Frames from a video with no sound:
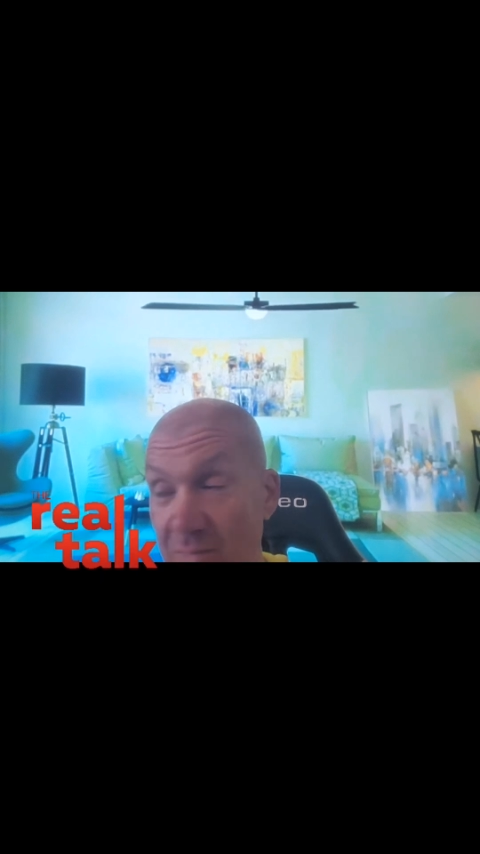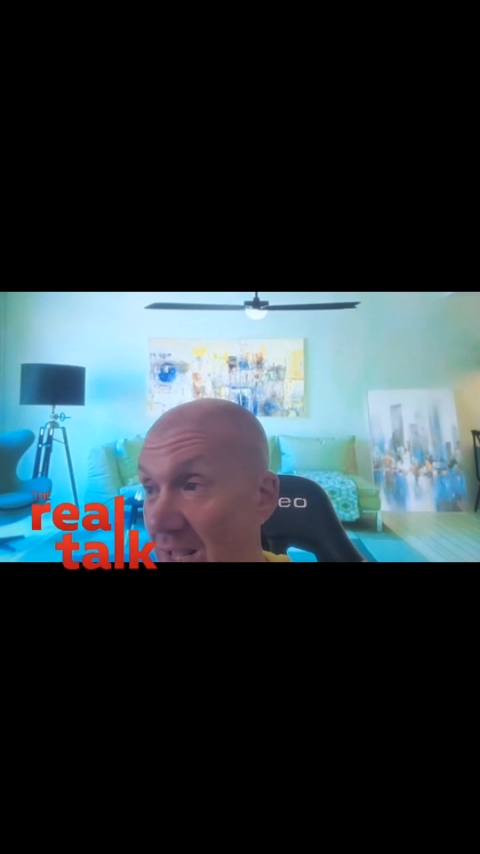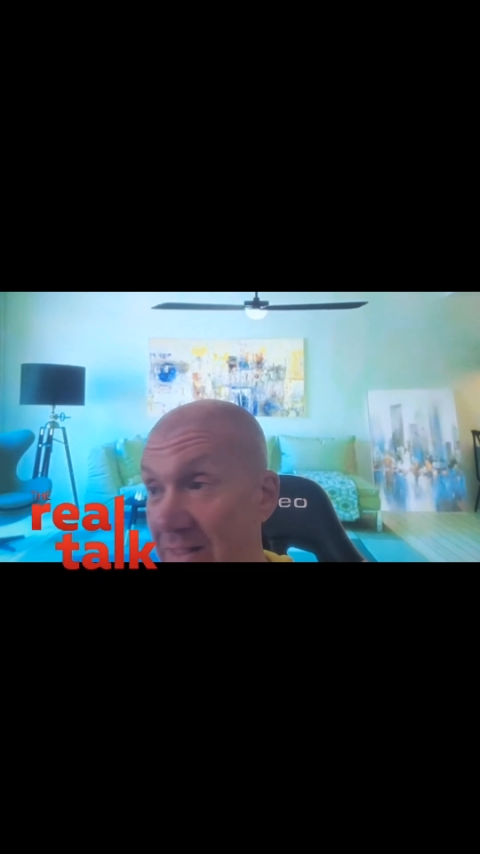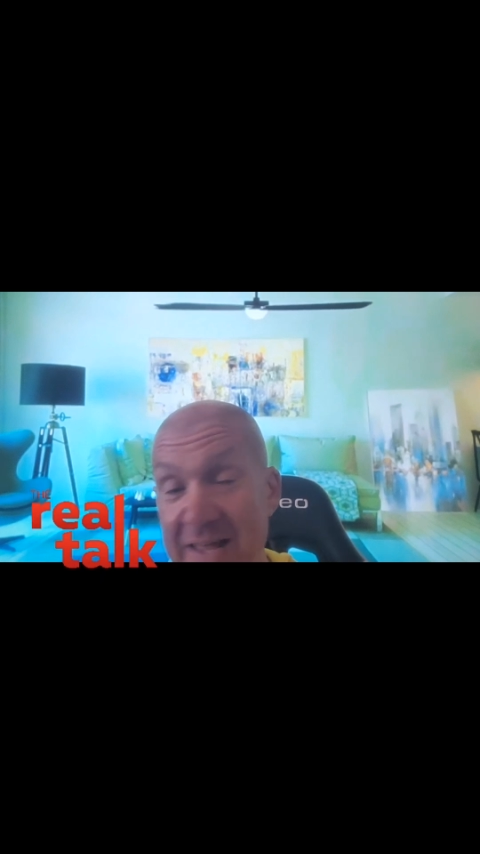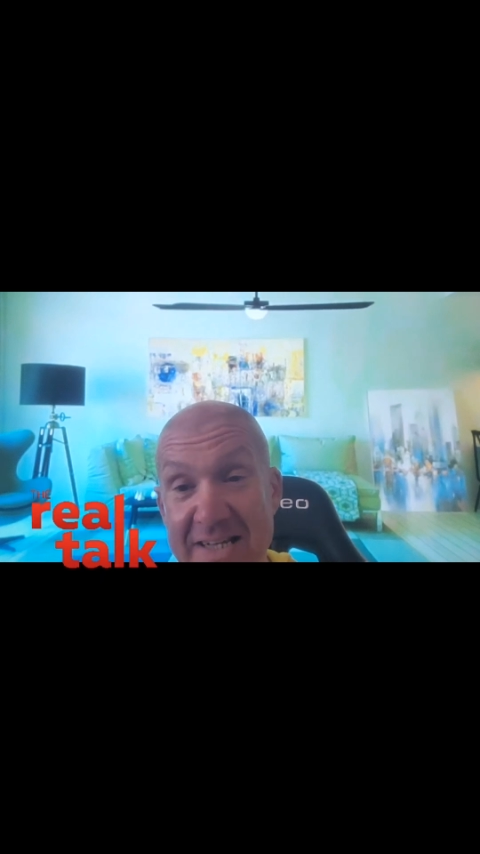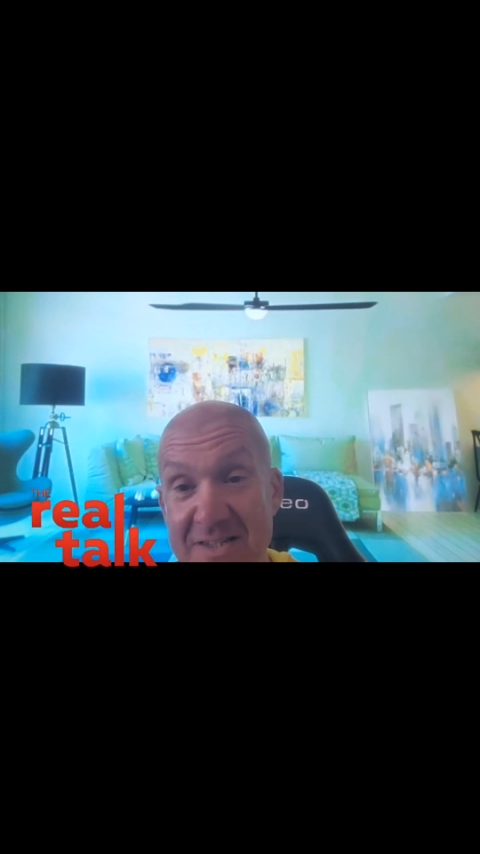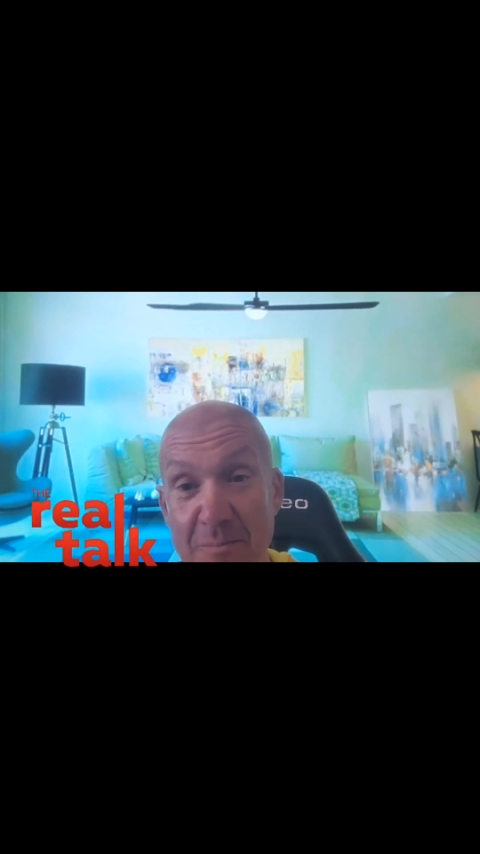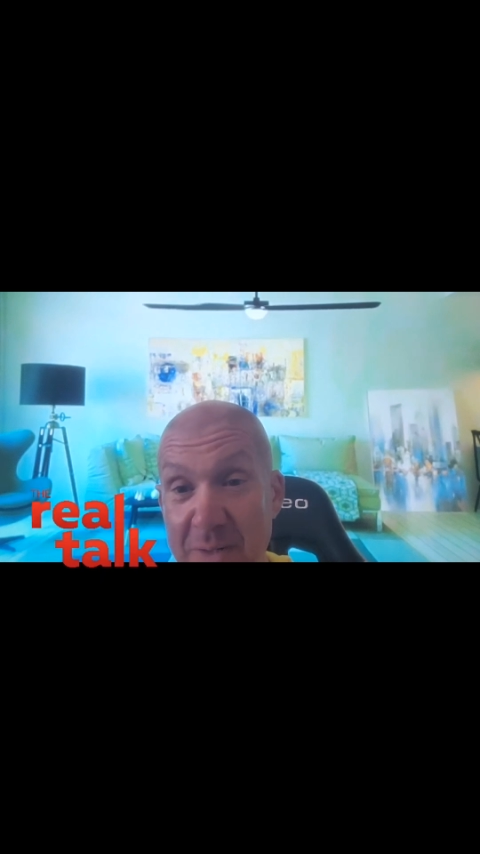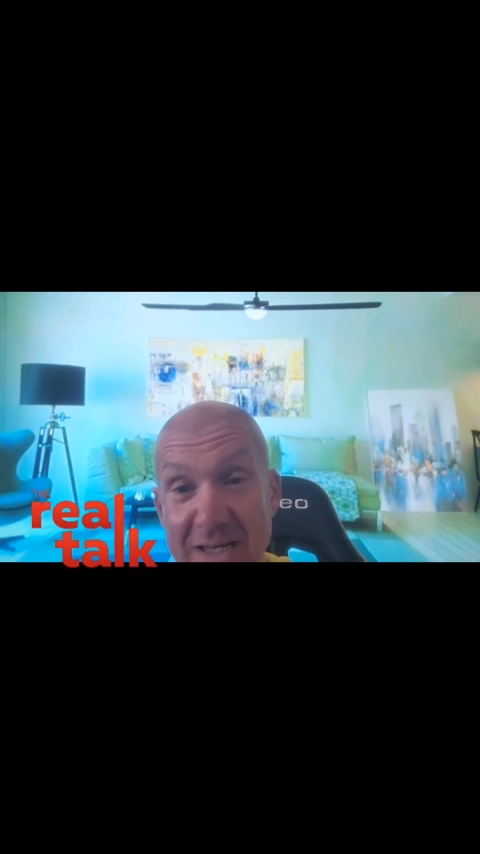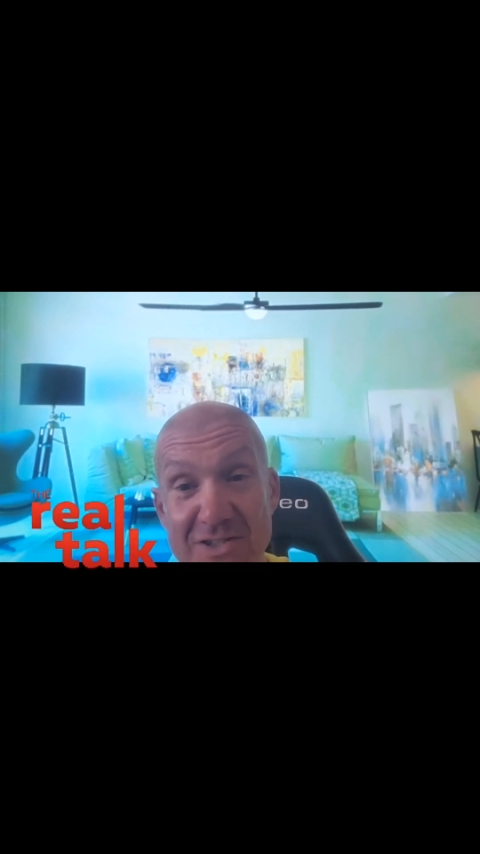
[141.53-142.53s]
And that's the
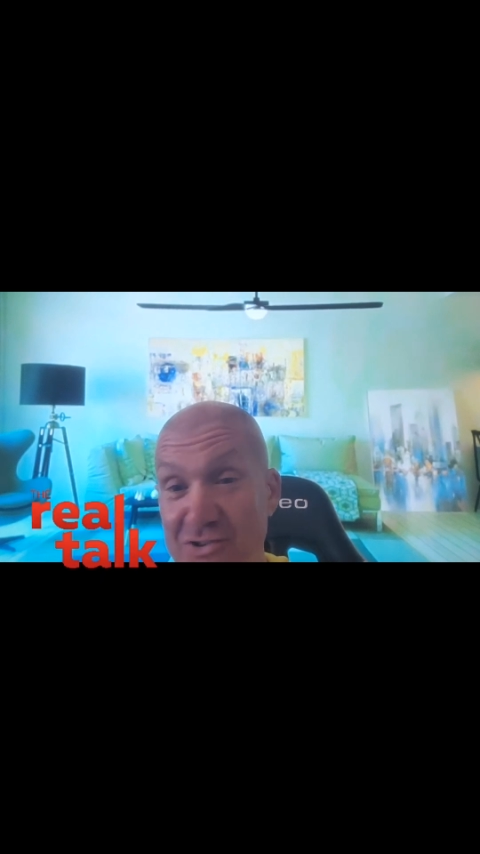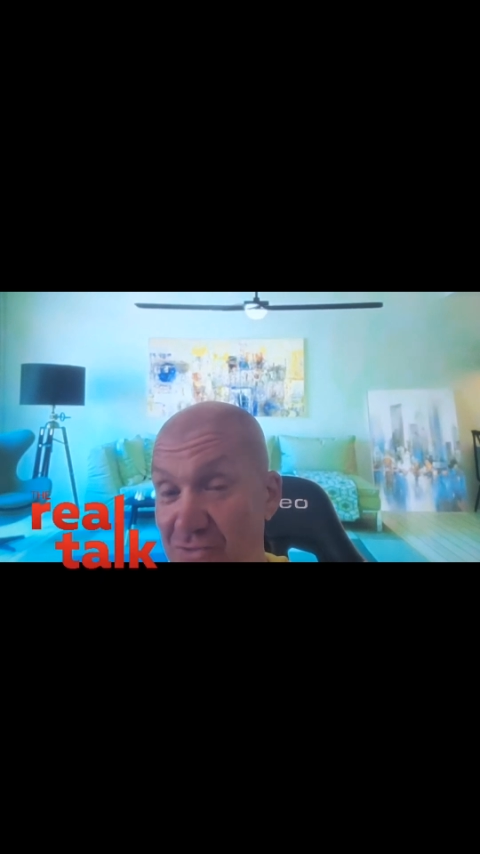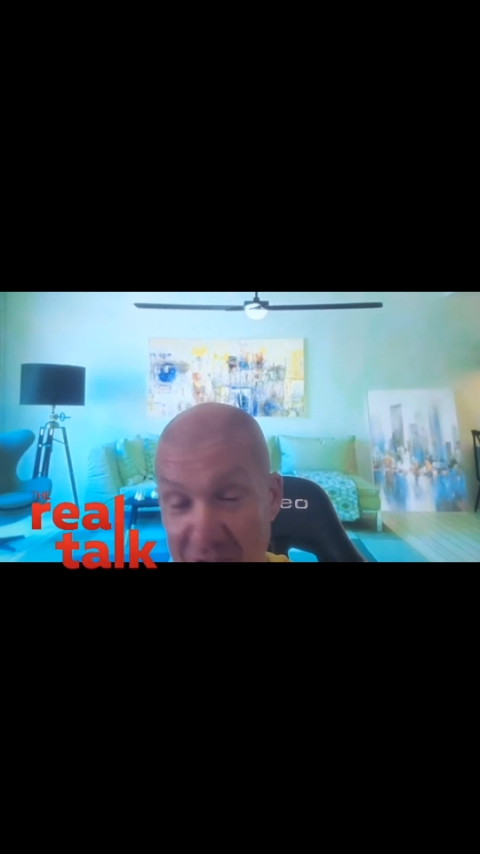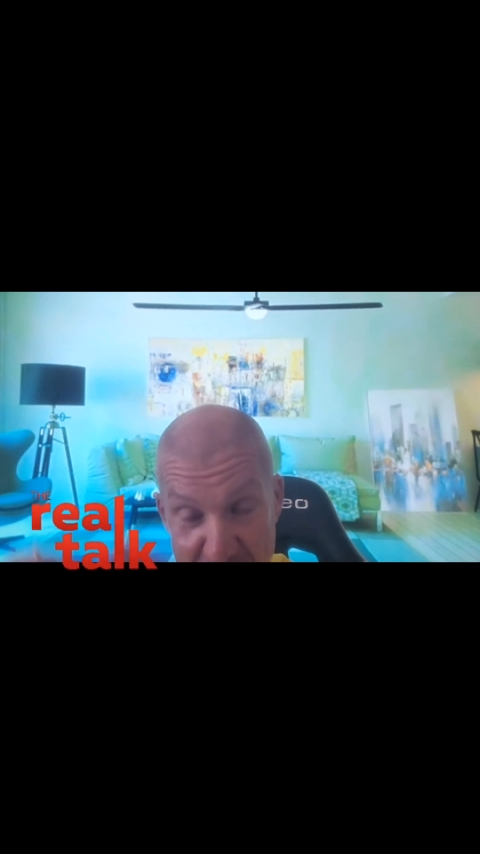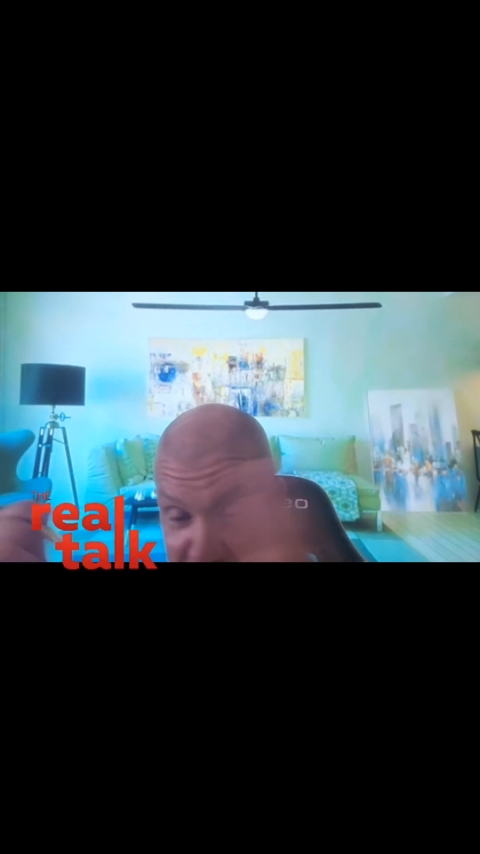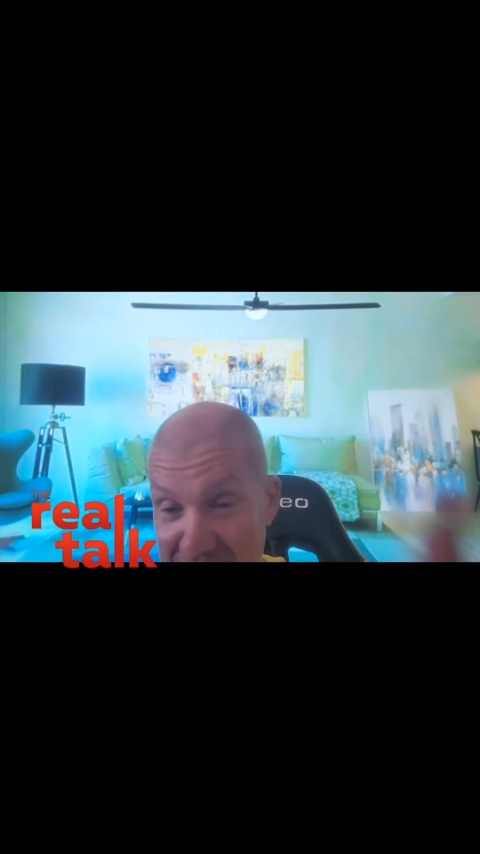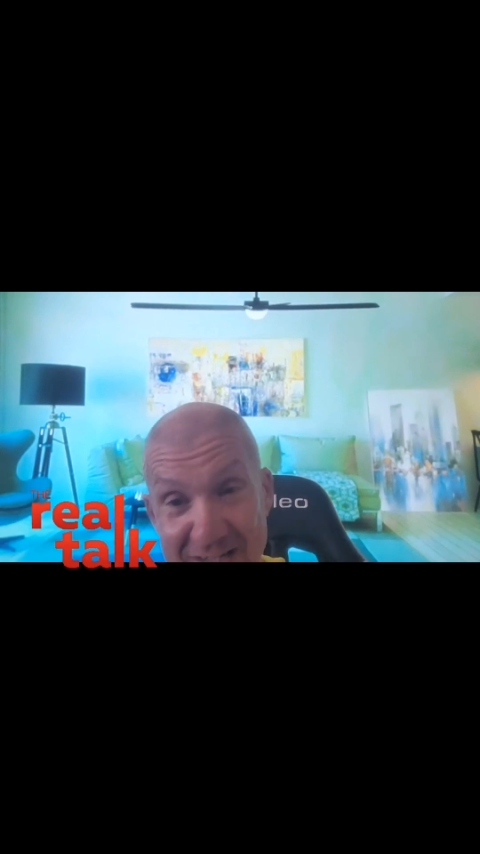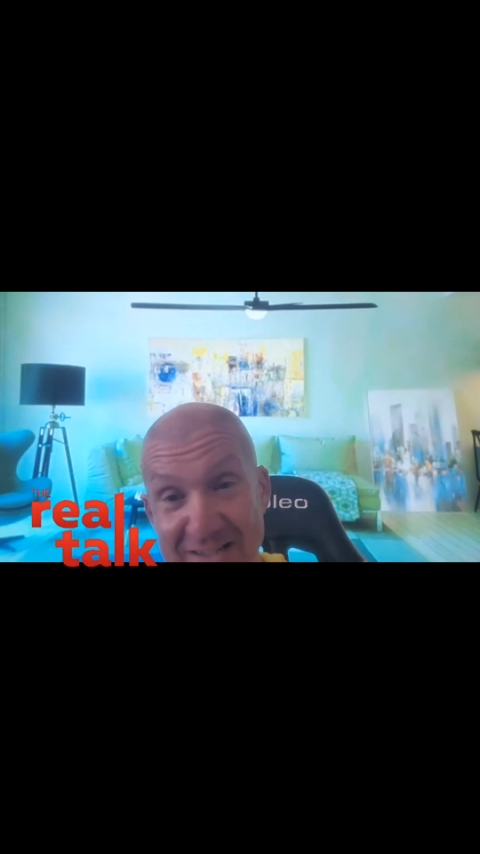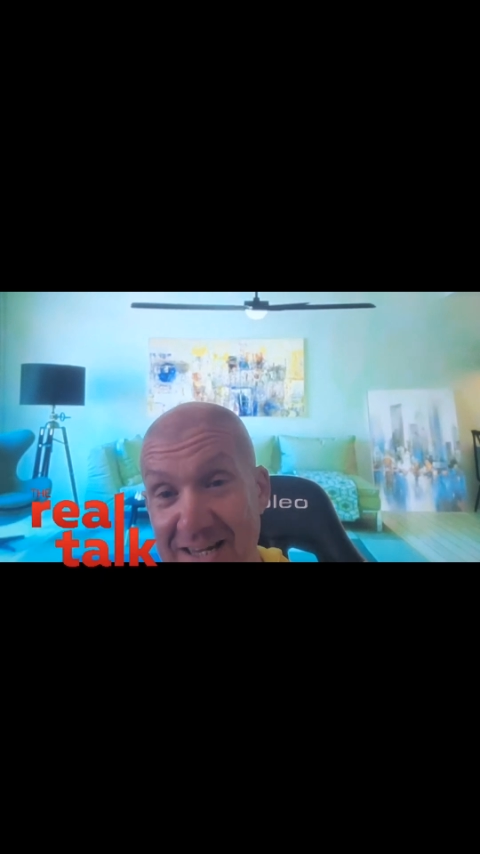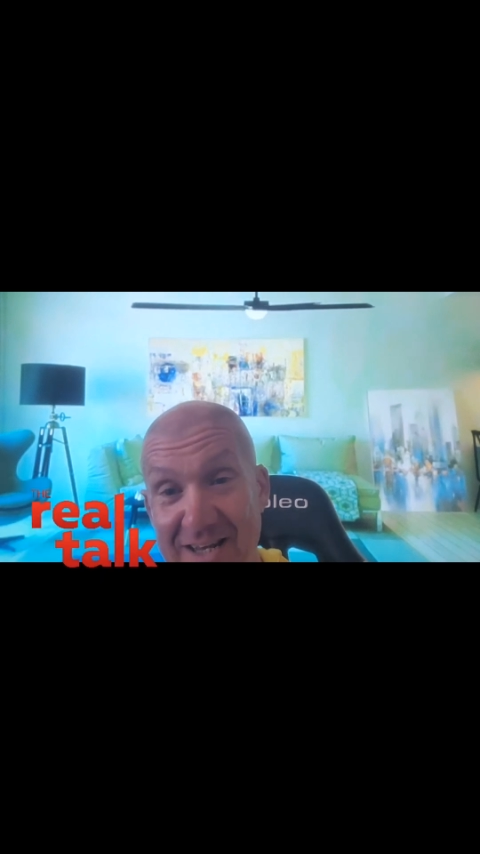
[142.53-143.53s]
biggest trick we've
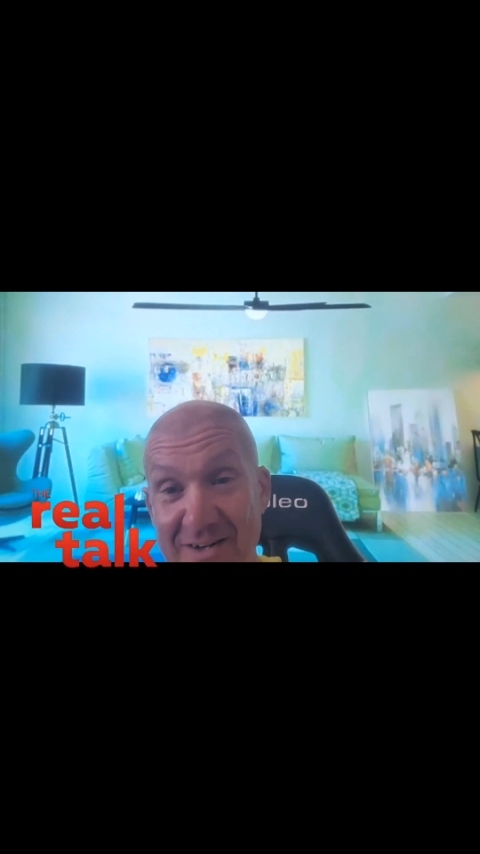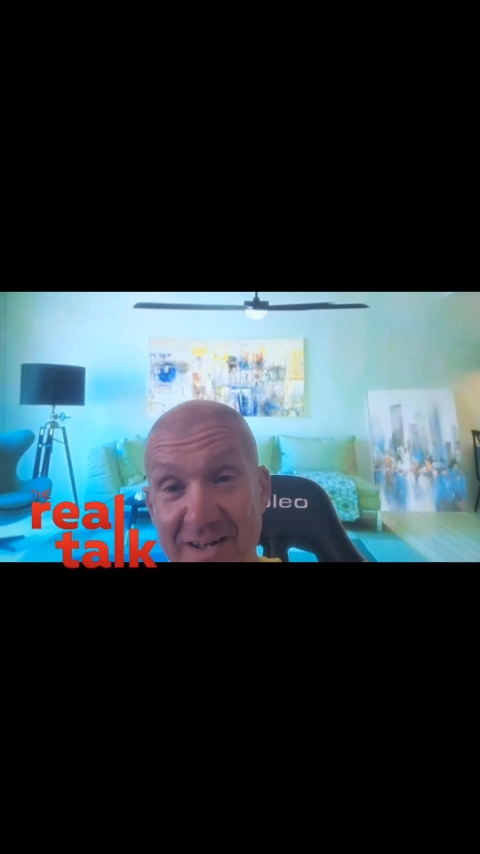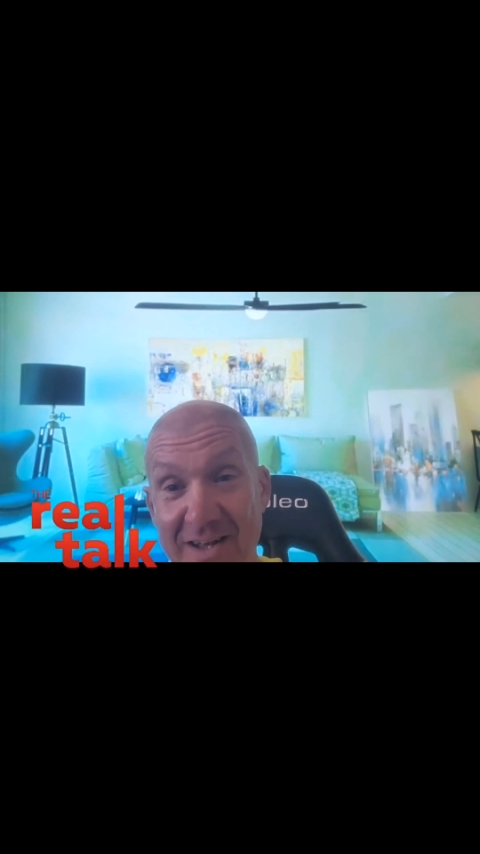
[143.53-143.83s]
done now.